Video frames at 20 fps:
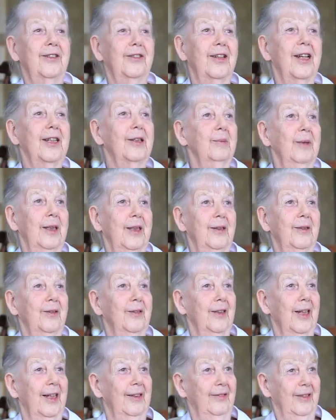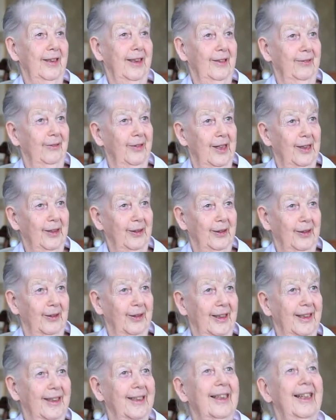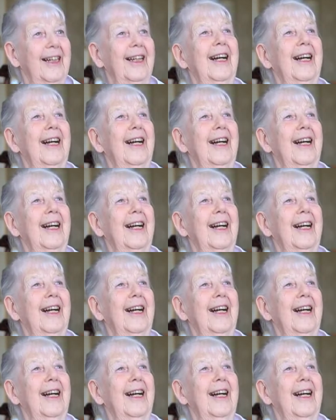taken me a long time to get round to it,